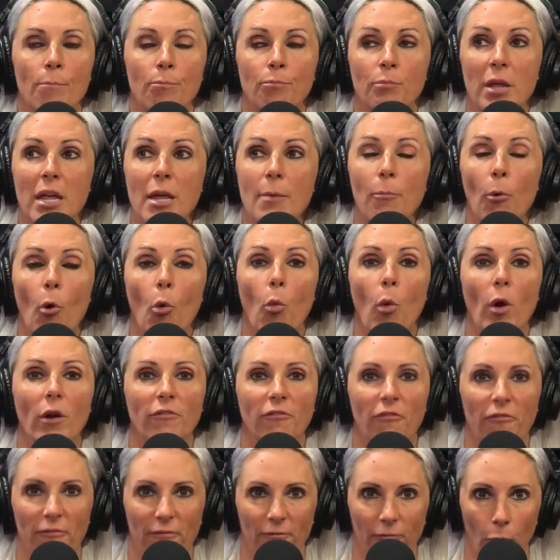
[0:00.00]
People would
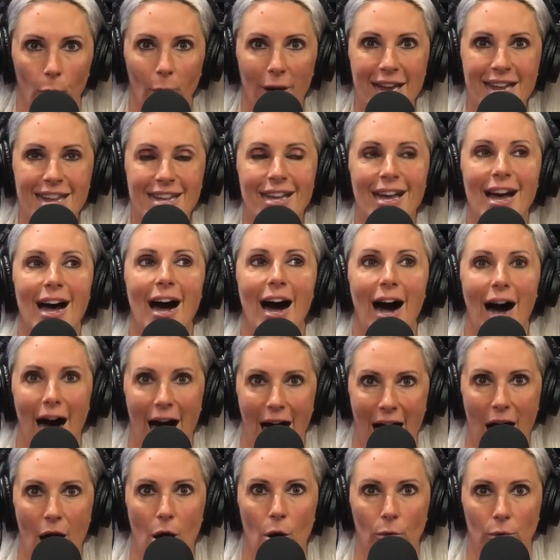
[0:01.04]
freak
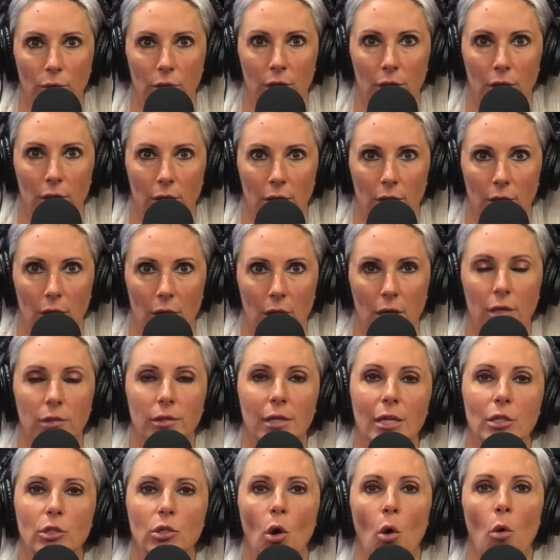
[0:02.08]
out because
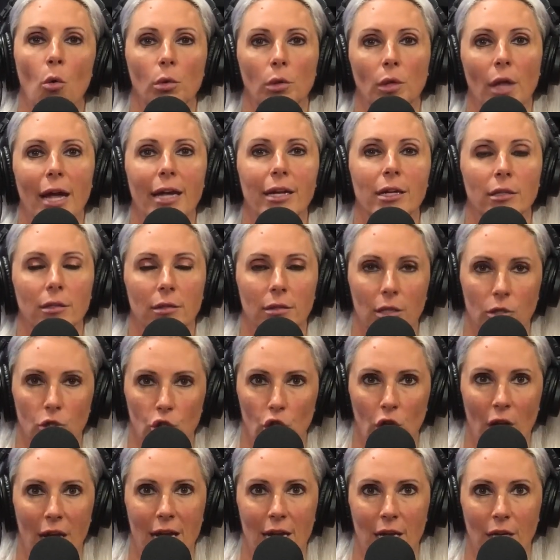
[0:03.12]
they don't like the
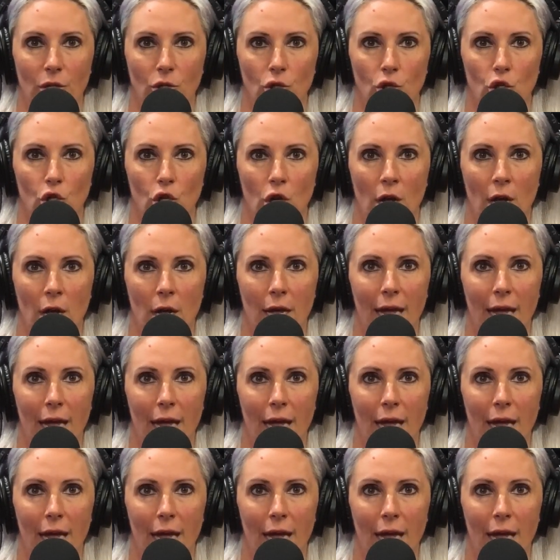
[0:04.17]
change.